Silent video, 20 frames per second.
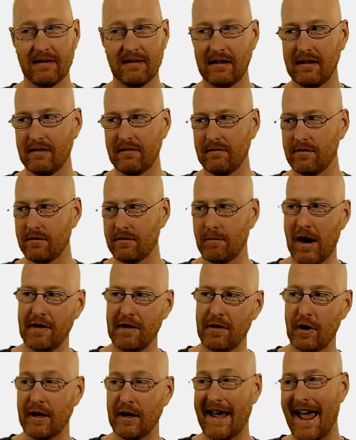uh,
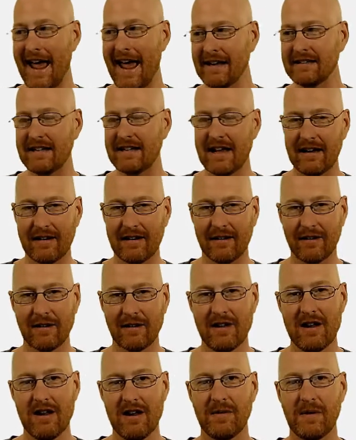Python can tell
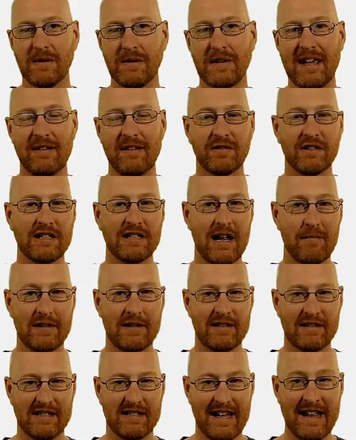that the if statement
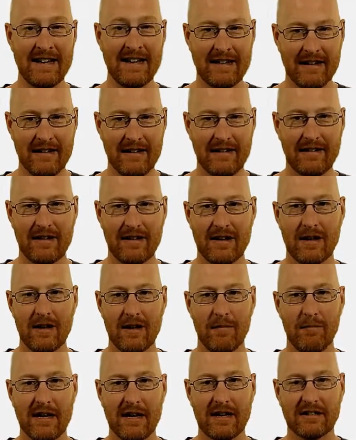is ended
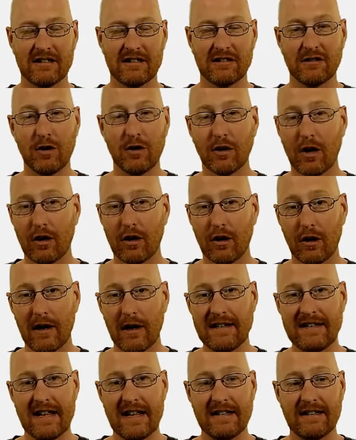because it's no longer
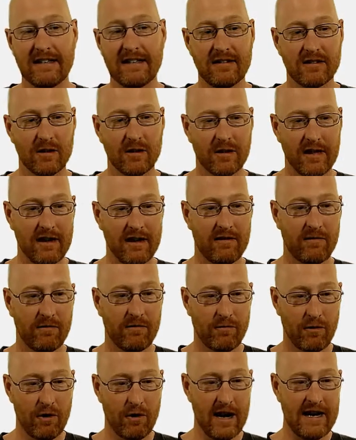indented. So like
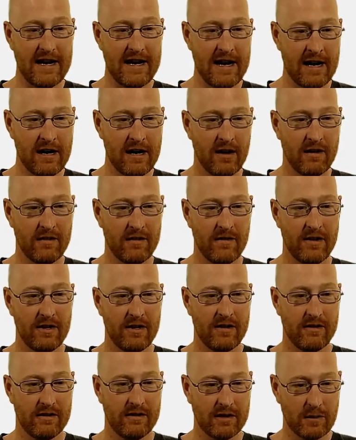right here,
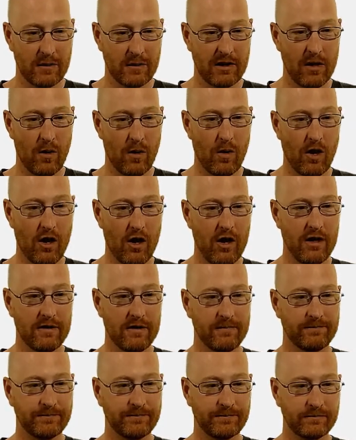this would go
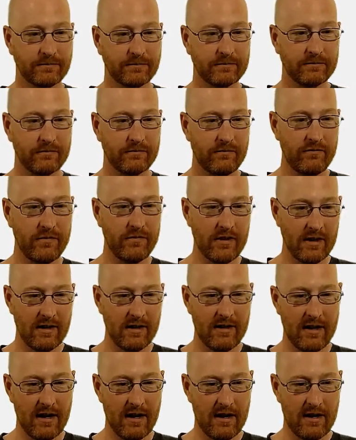on,
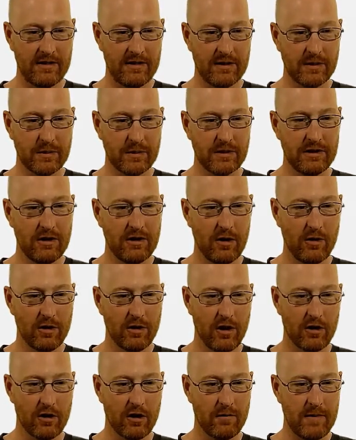uh, this would no
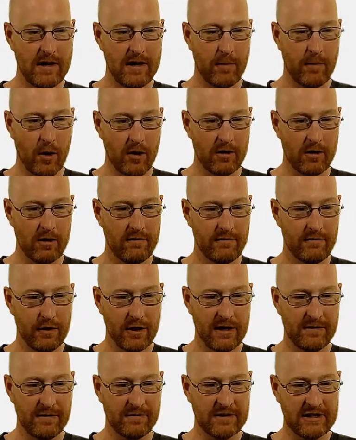longer be a part of your
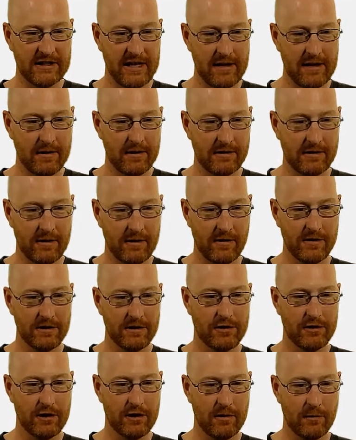if statement, all
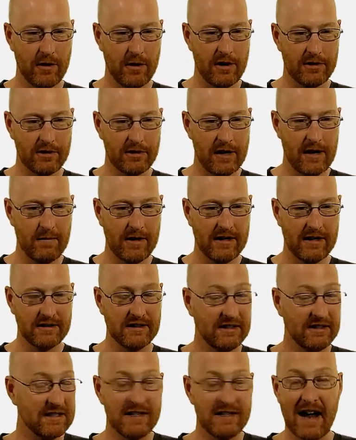this gibberish, right? Because
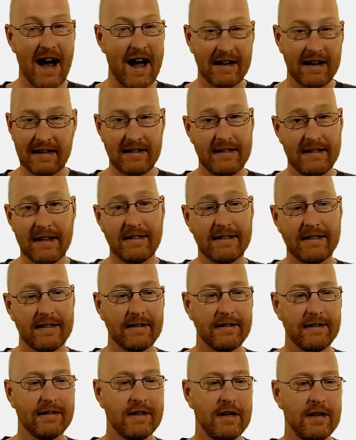it's not
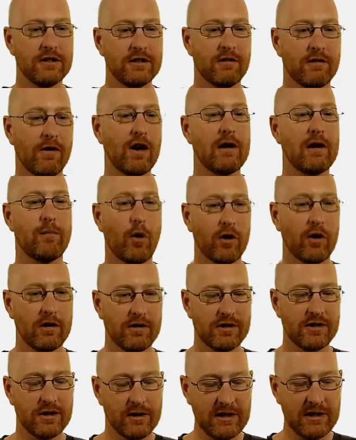indented. So very
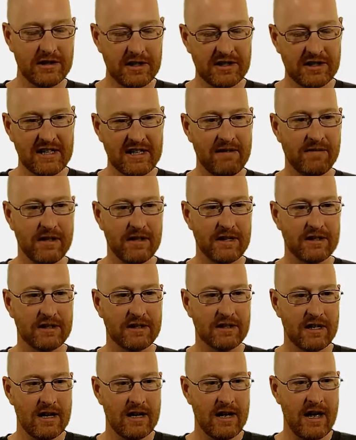important. So let's just save
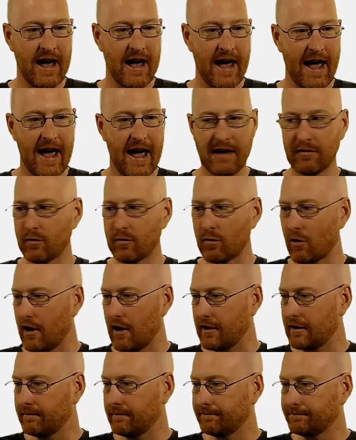this and run
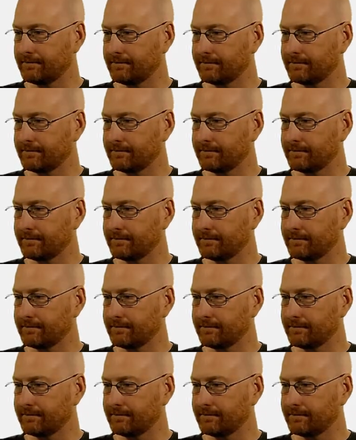it